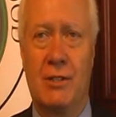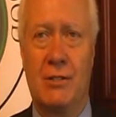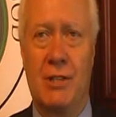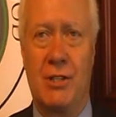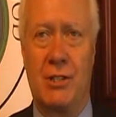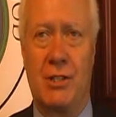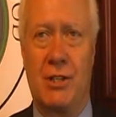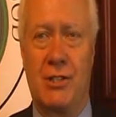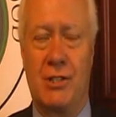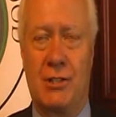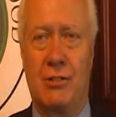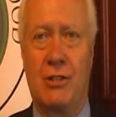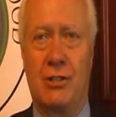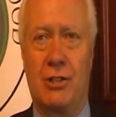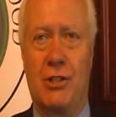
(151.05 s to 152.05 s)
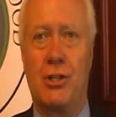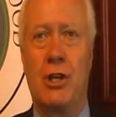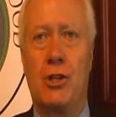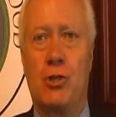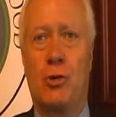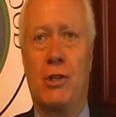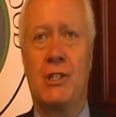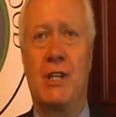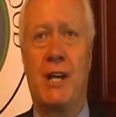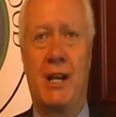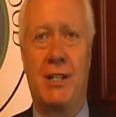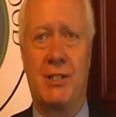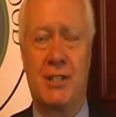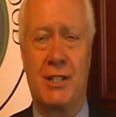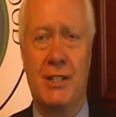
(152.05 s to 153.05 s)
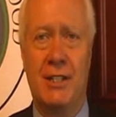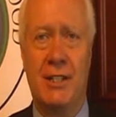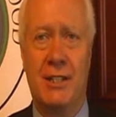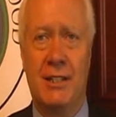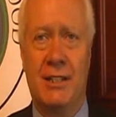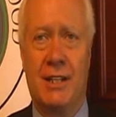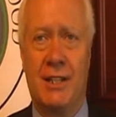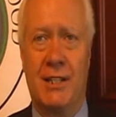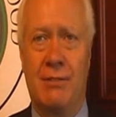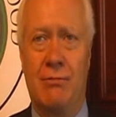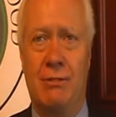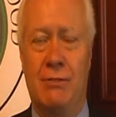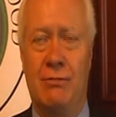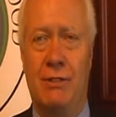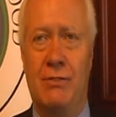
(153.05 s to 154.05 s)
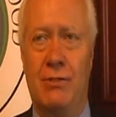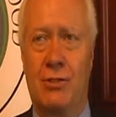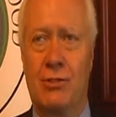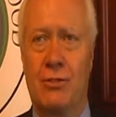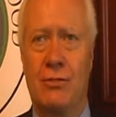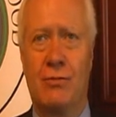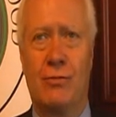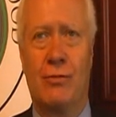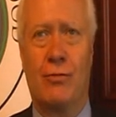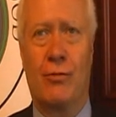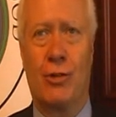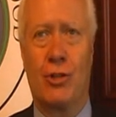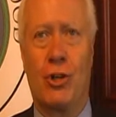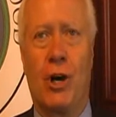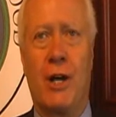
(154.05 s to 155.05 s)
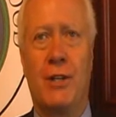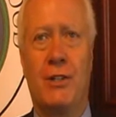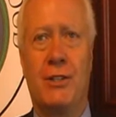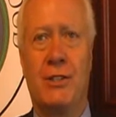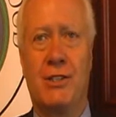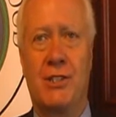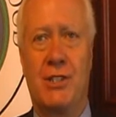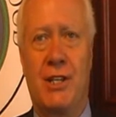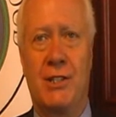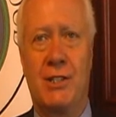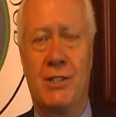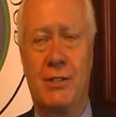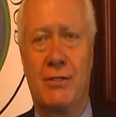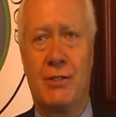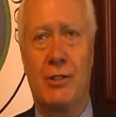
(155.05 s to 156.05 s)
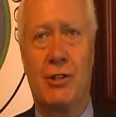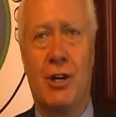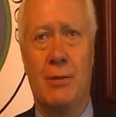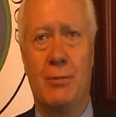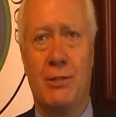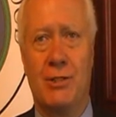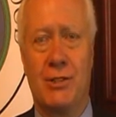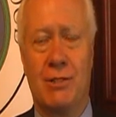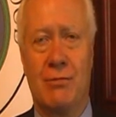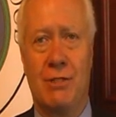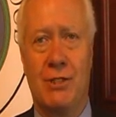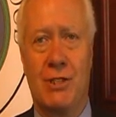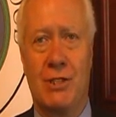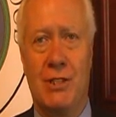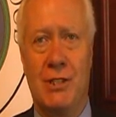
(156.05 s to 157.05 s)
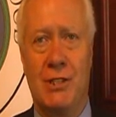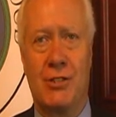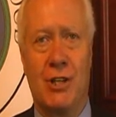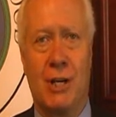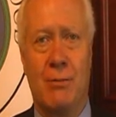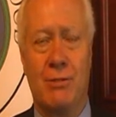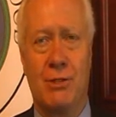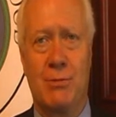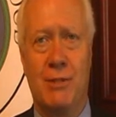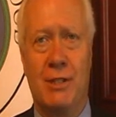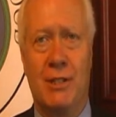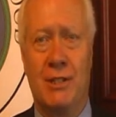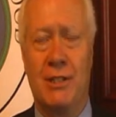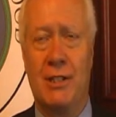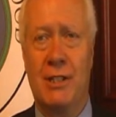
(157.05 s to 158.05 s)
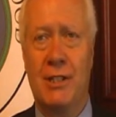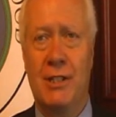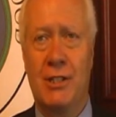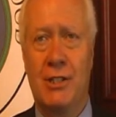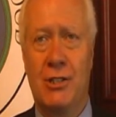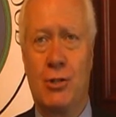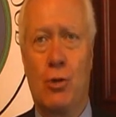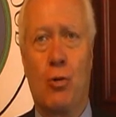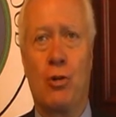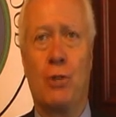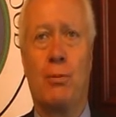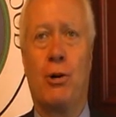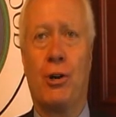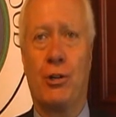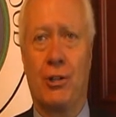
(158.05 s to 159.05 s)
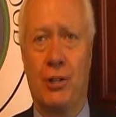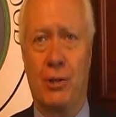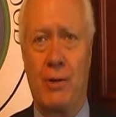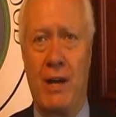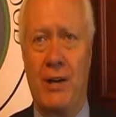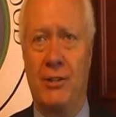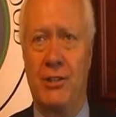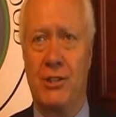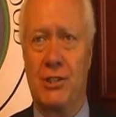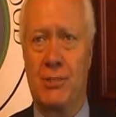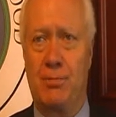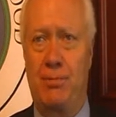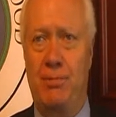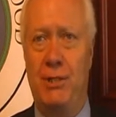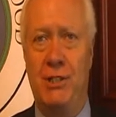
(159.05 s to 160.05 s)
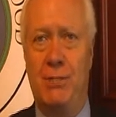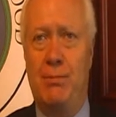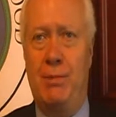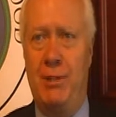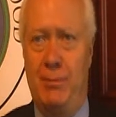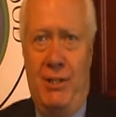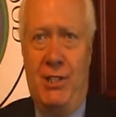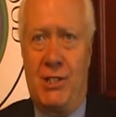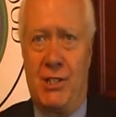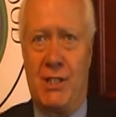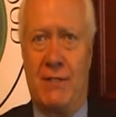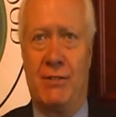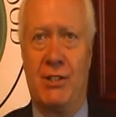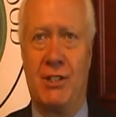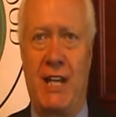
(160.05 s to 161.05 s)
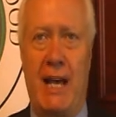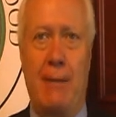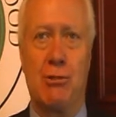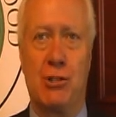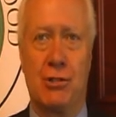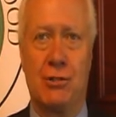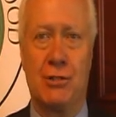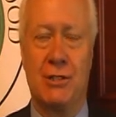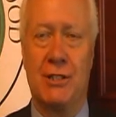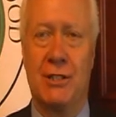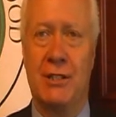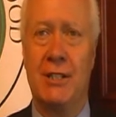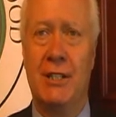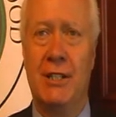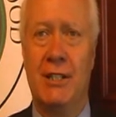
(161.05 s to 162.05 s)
as a joint task. I think we've sort of forgotten this sense of the commons, and we see the commons being torn apart all around us, pieces of it captured,